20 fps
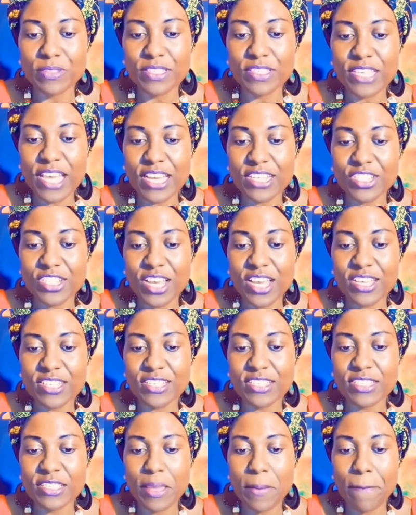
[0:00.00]
such
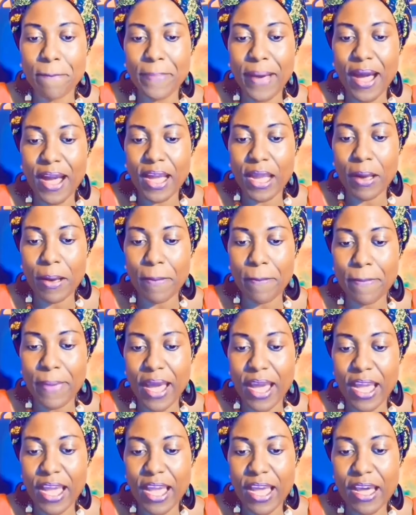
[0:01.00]
as the
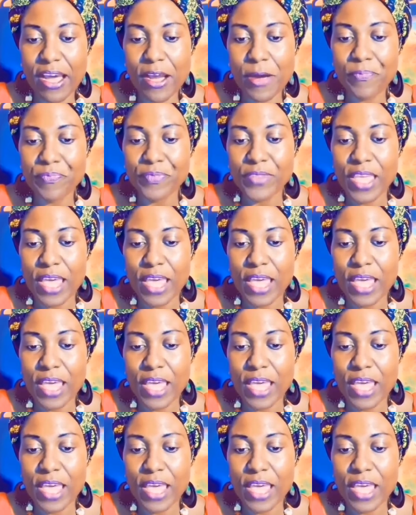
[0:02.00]
Baga,